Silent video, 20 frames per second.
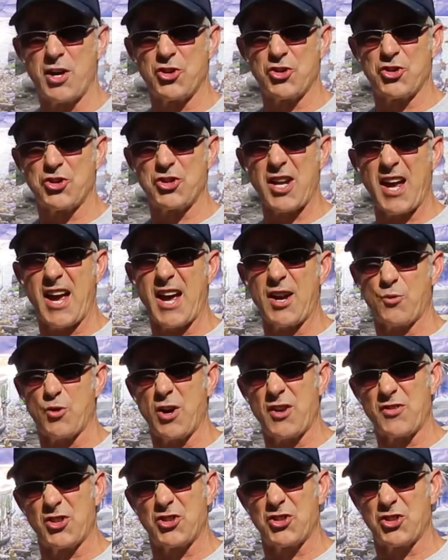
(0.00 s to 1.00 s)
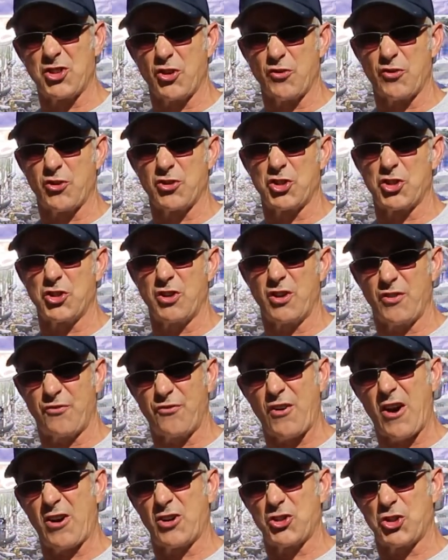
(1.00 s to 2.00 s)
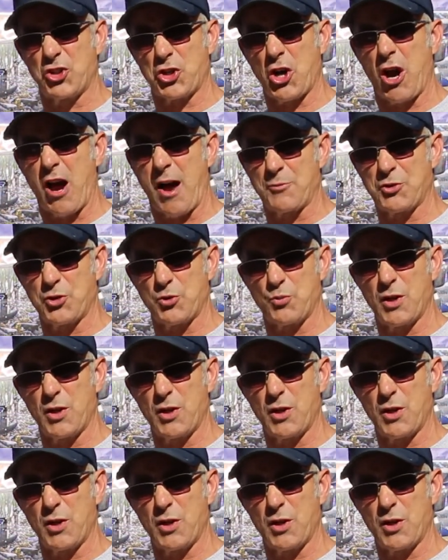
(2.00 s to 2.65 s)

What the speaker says: understand we're at the Silver Fire shop, so